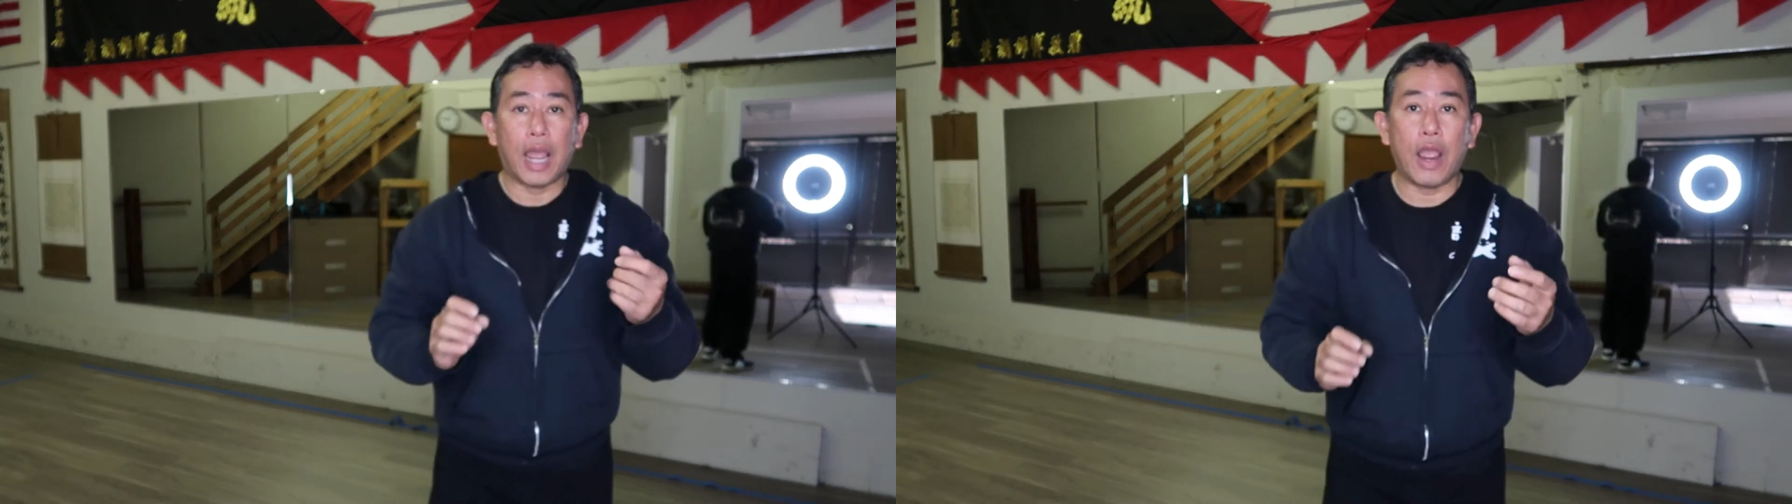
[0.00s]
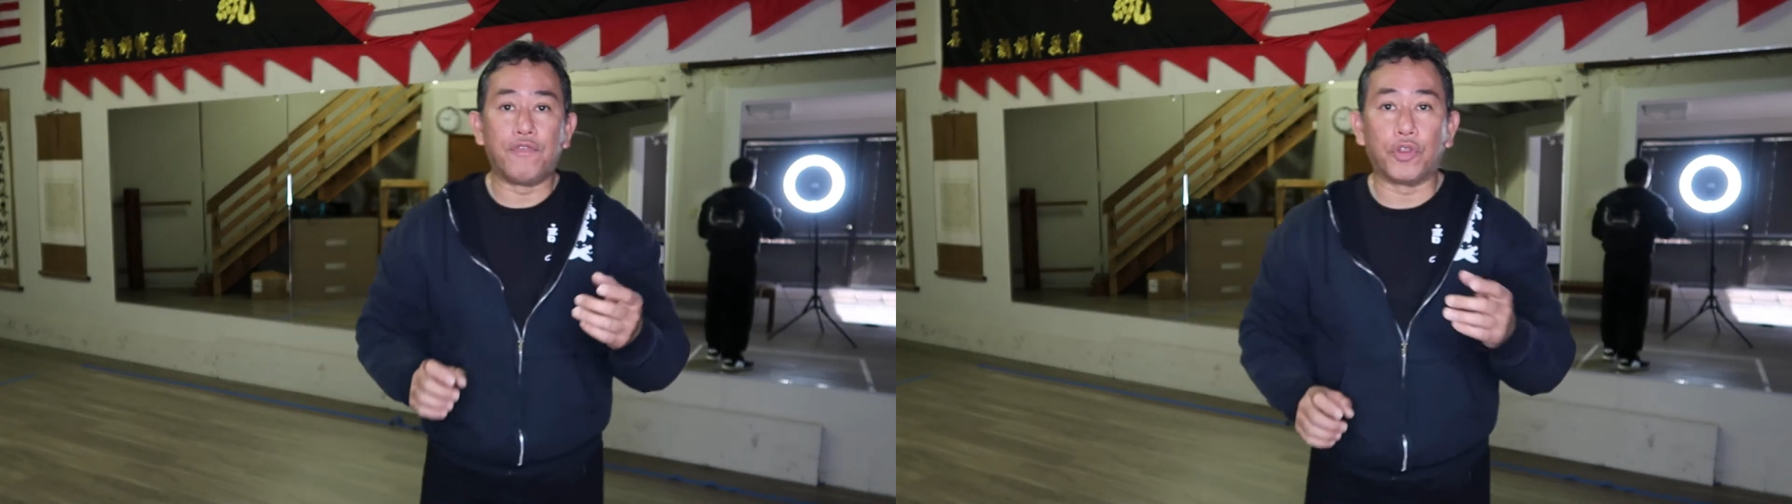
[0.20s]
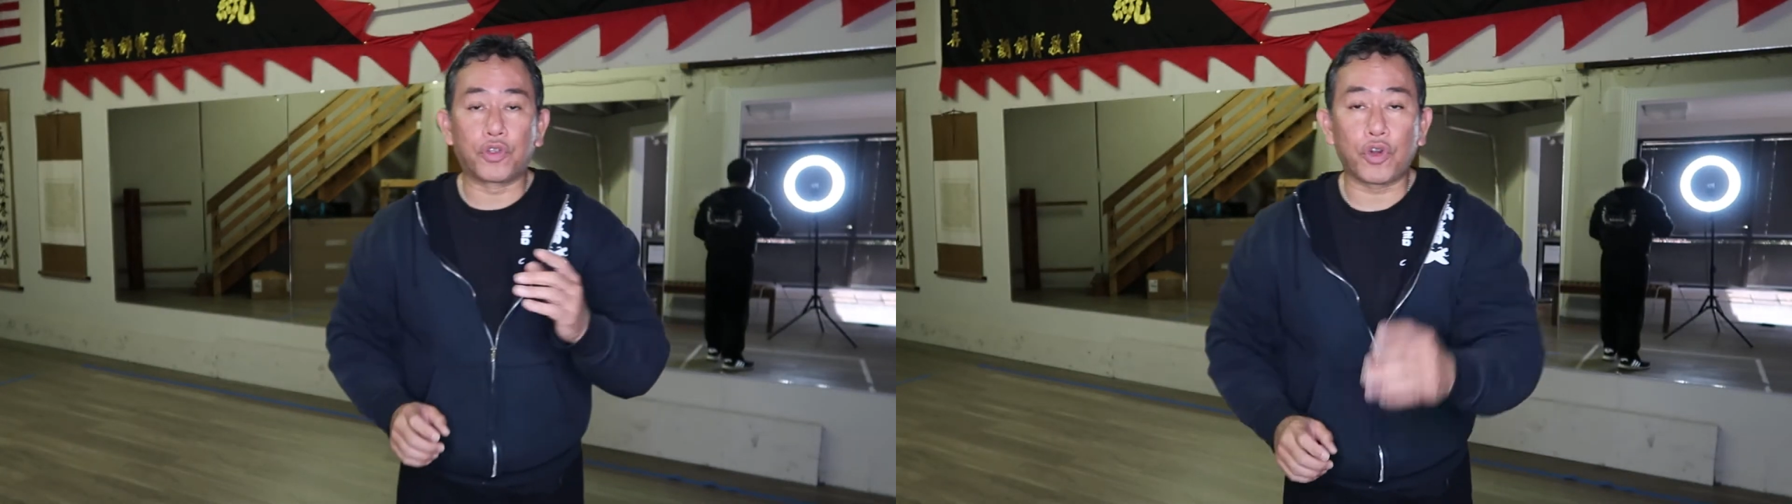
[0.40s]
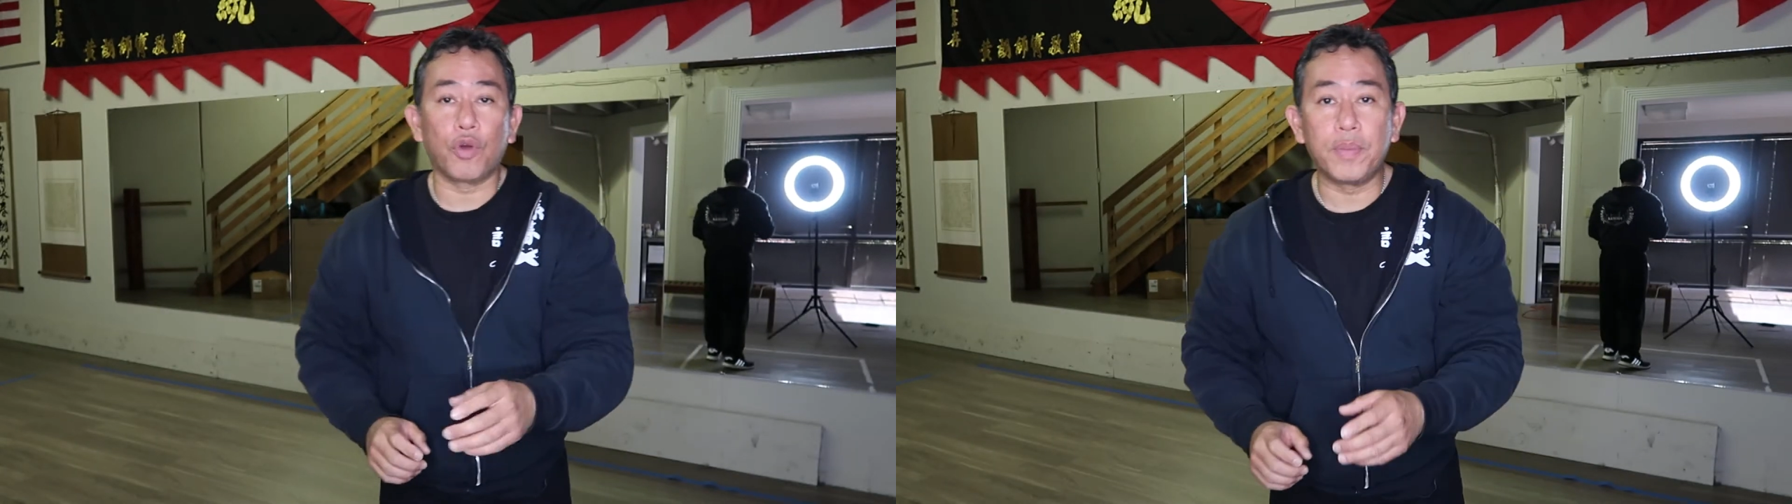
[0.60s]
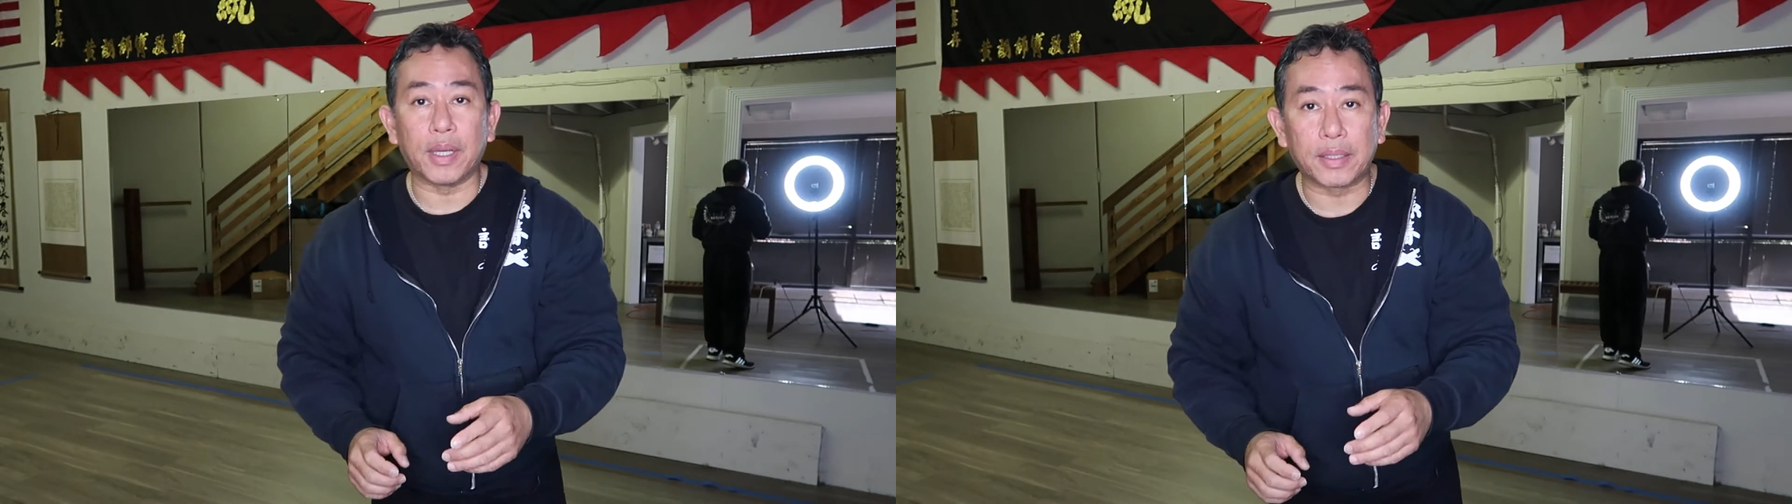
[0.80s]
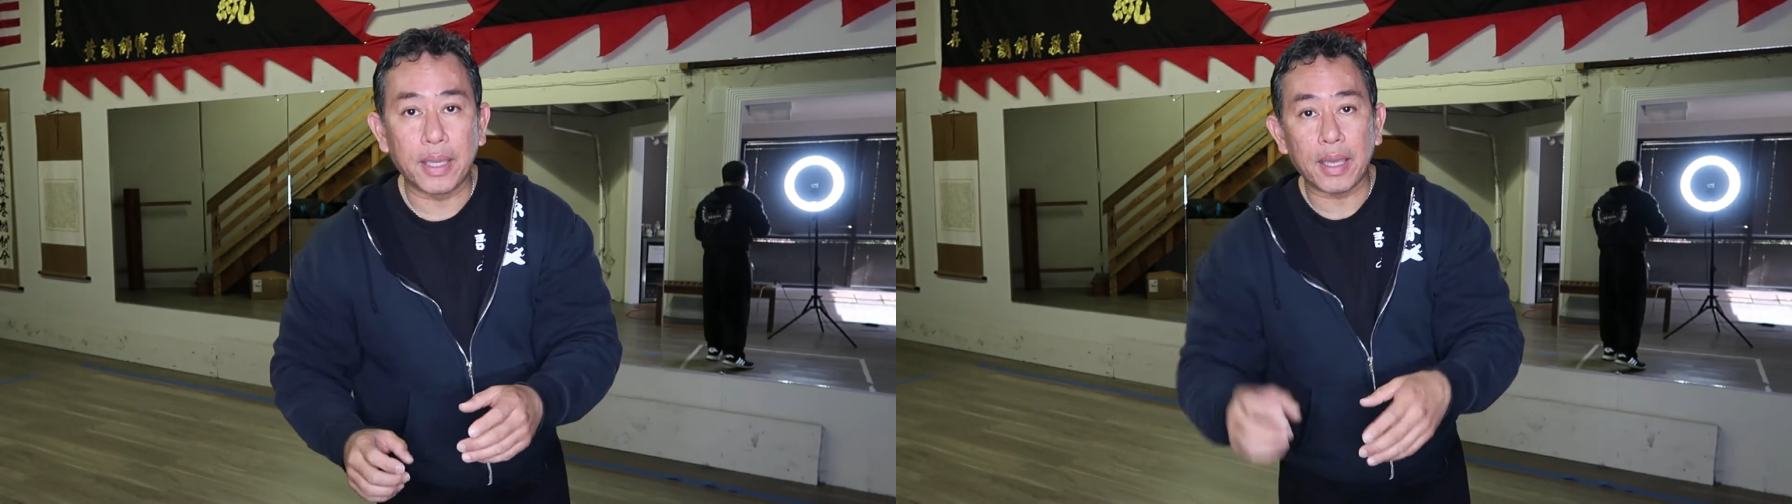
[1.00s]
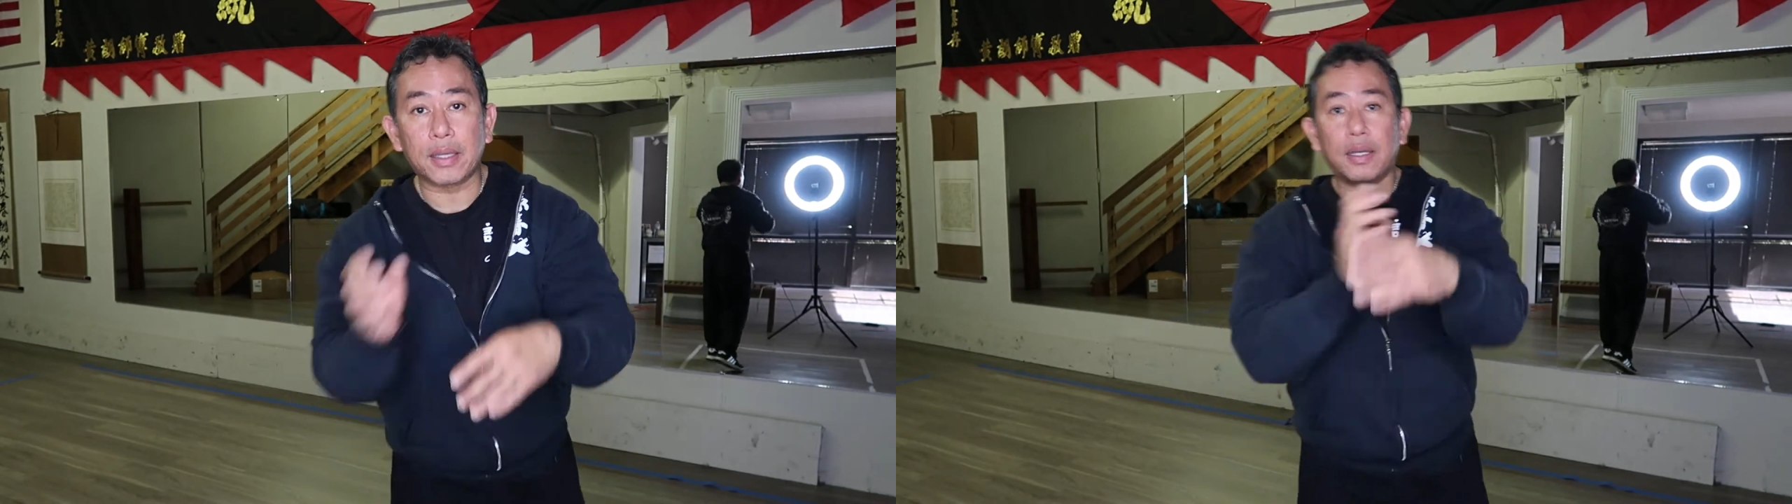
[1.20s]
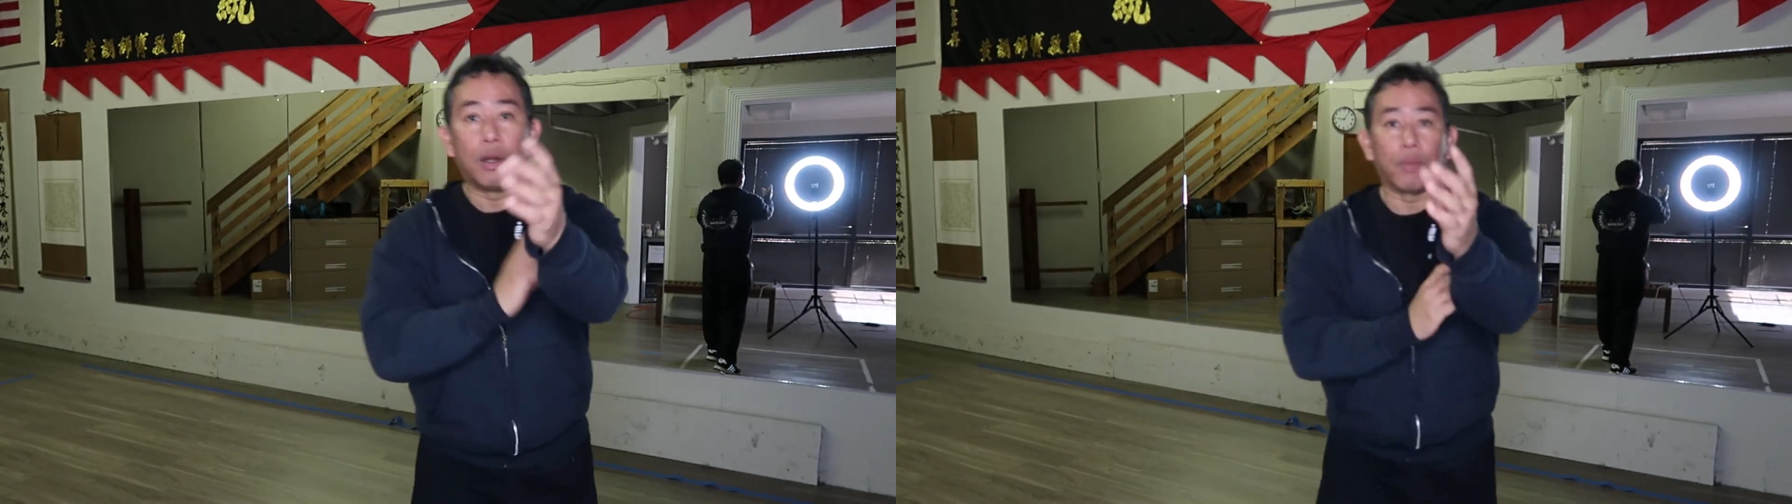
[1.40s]
If you throw me a
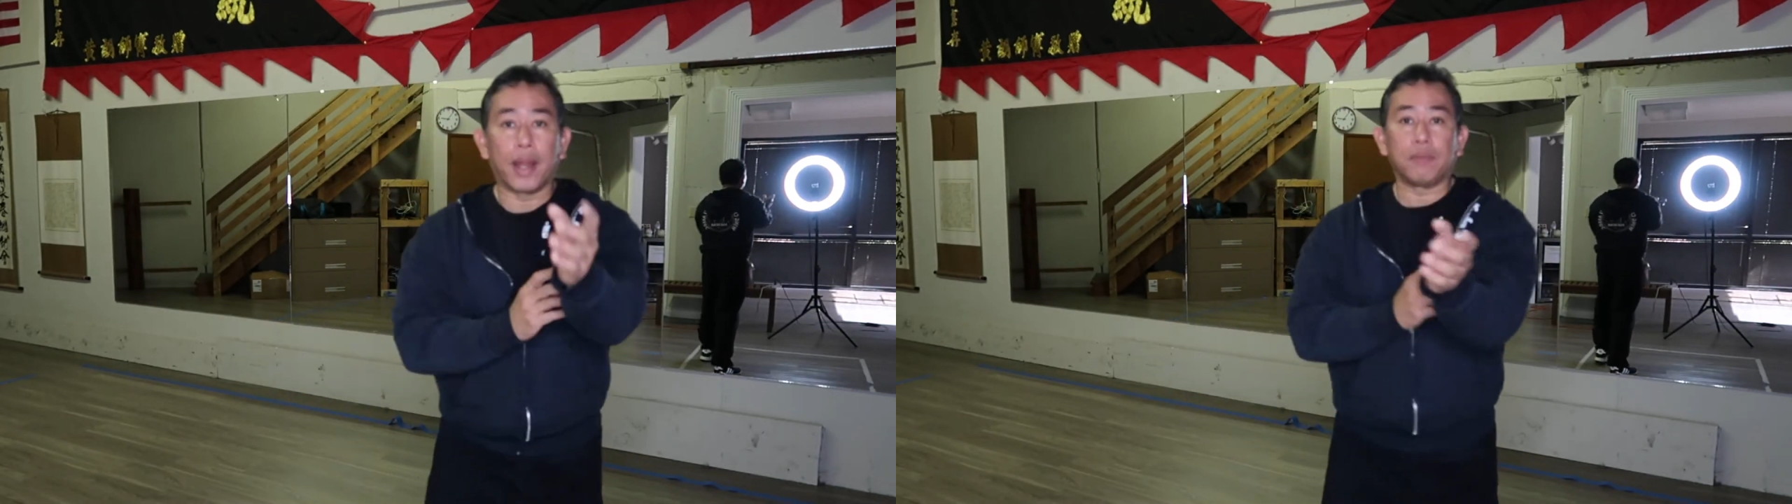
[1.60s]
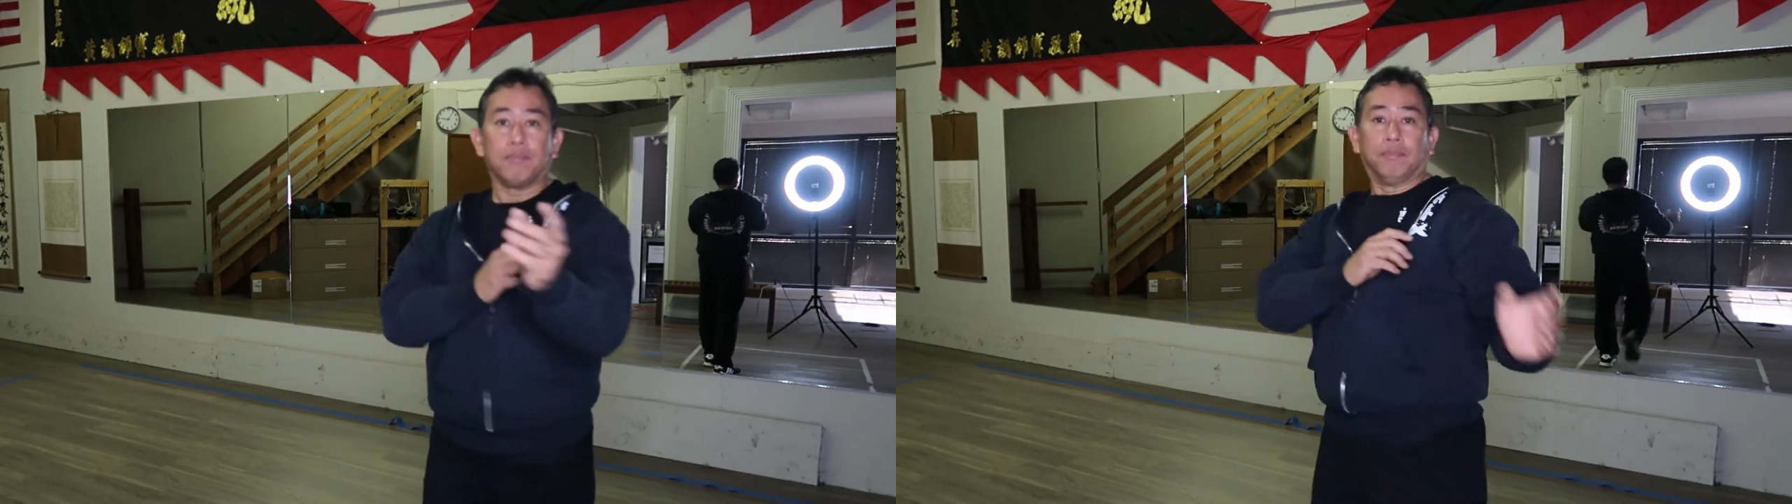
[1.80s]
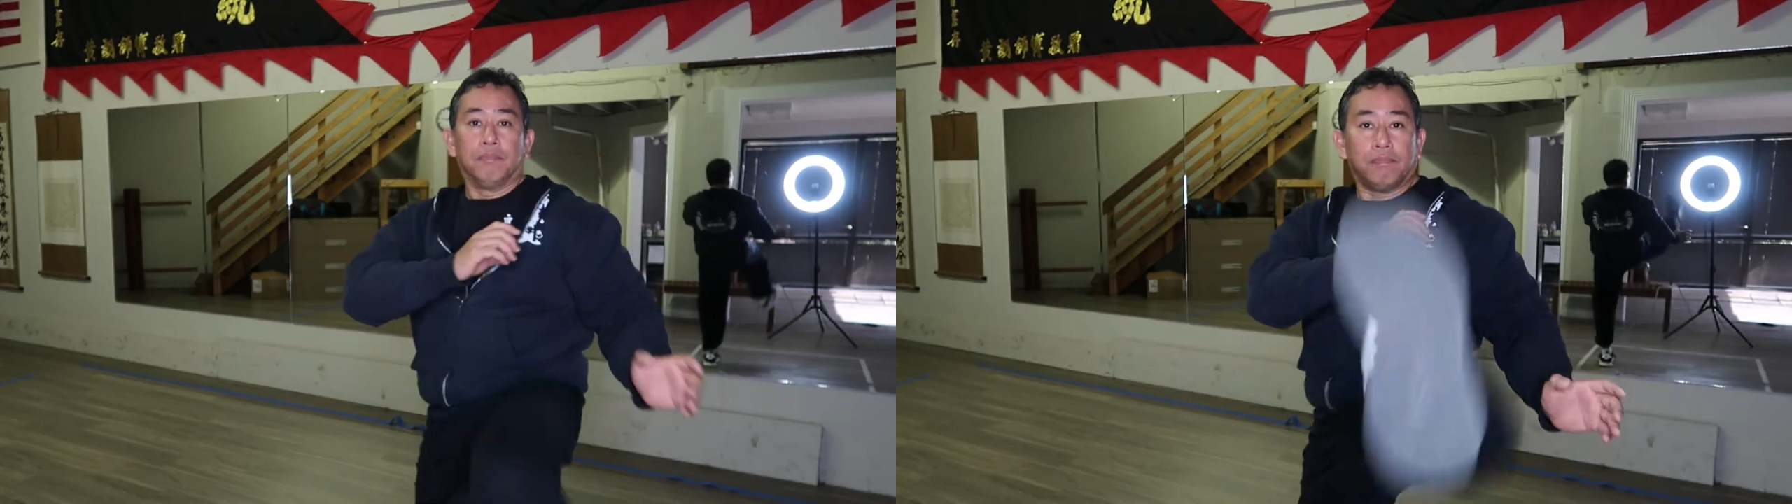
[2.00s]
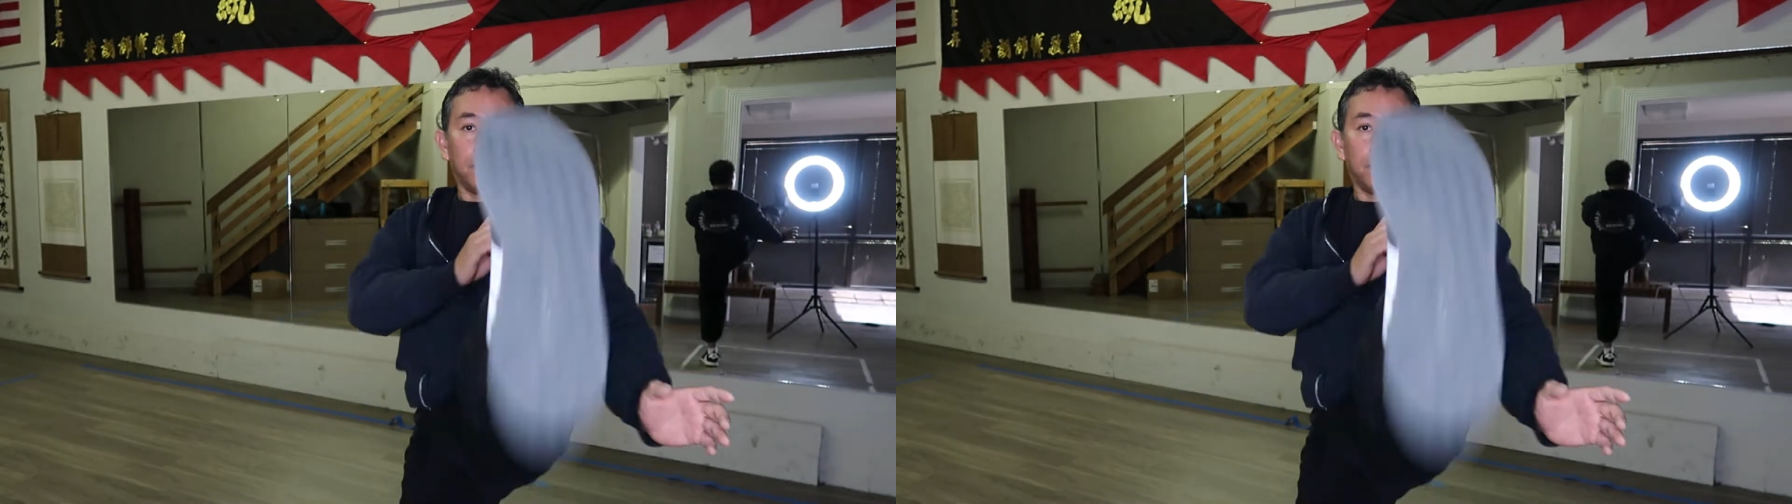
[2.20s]
kick, right,